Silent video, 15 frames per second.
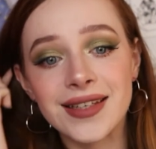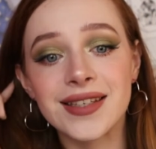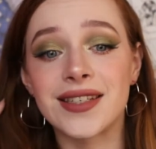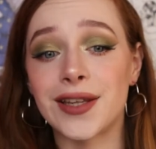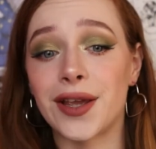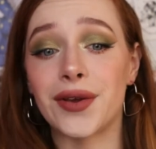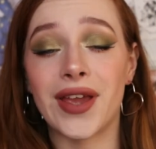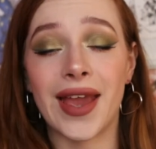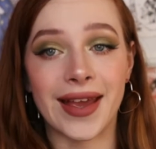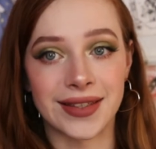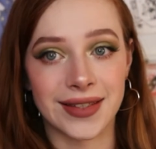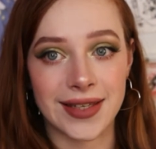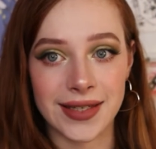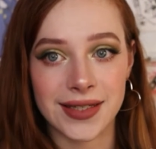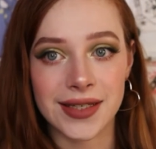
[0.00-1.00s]
So yeah,
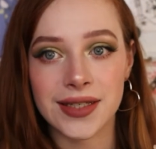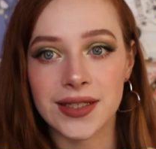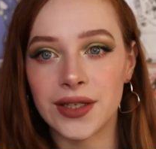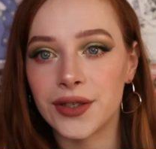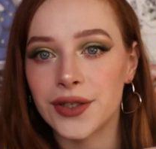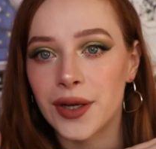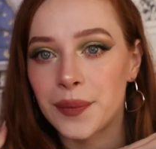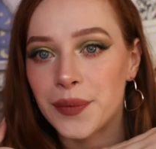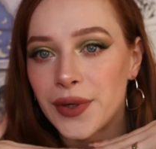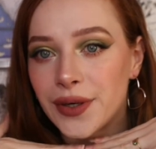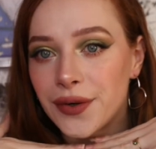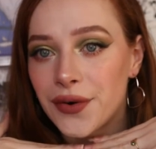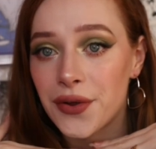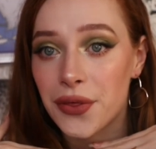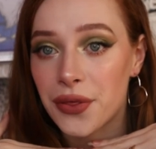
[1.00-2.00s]
this is look
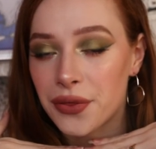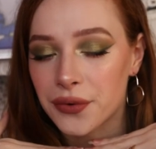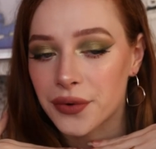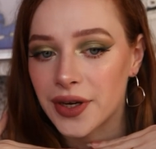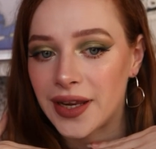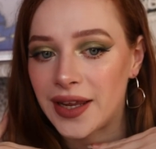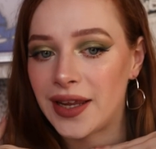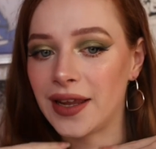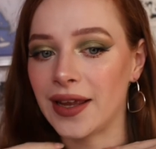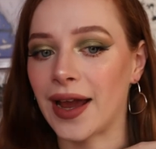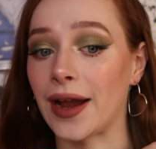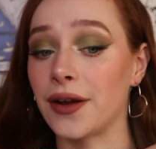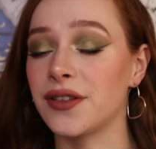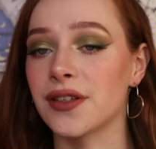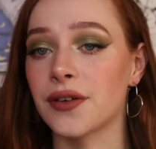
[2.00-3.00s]
number three
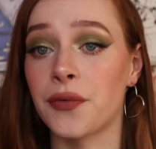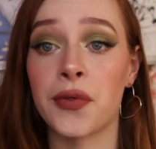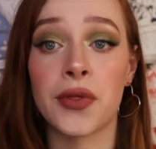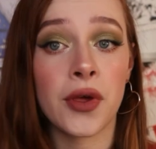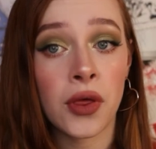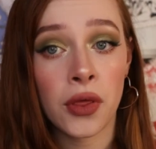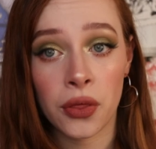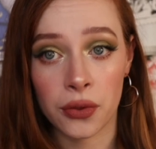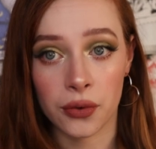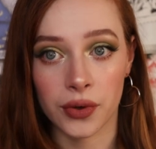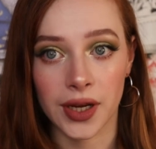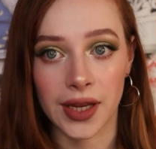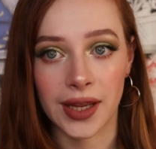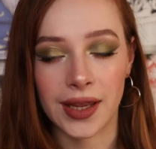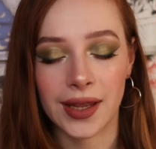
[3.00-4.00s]
out of the
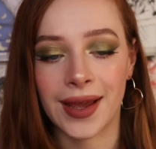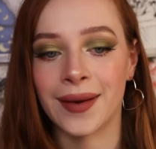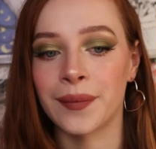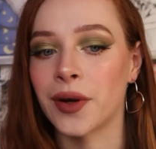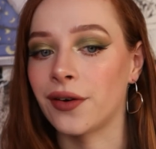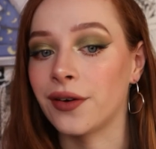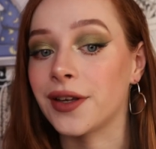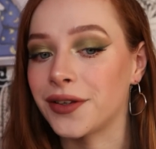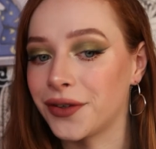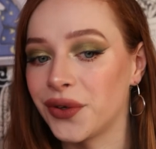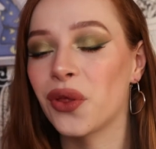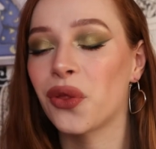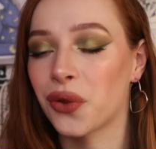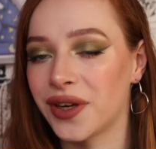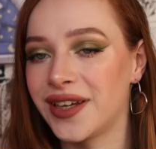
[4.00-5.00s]
three. I'm doing
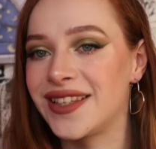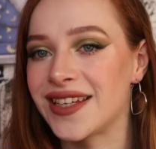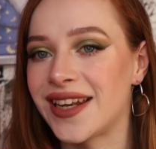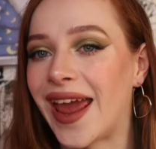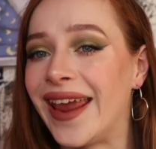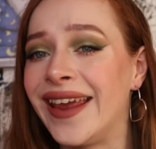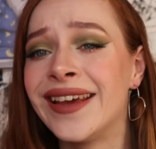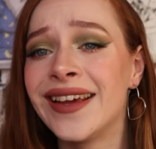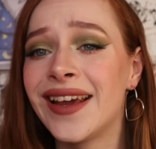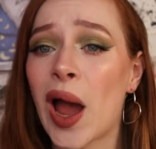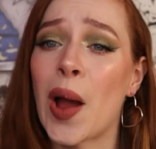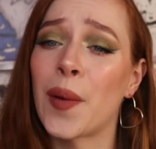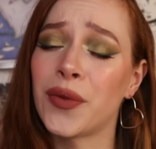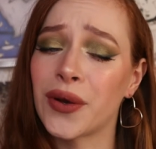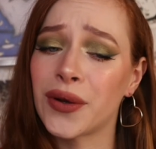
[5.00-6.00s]
three today,
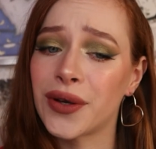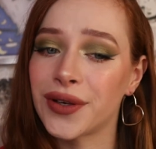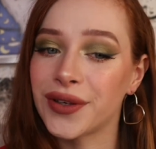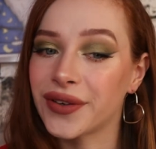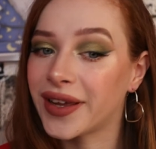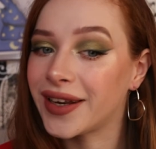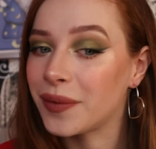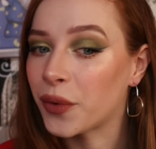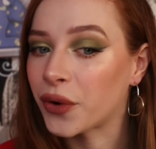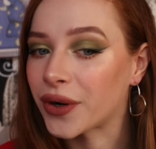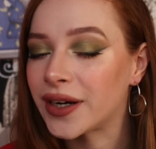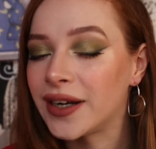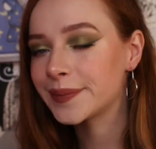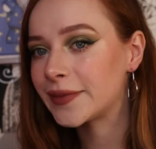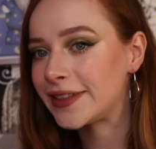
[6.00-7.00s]
I'm not gonna do any more.
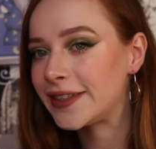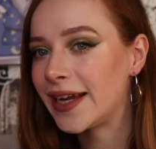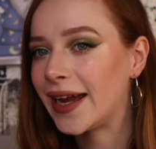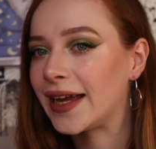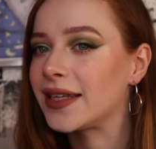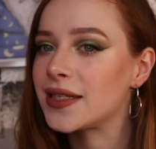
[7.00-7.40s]
But yeah,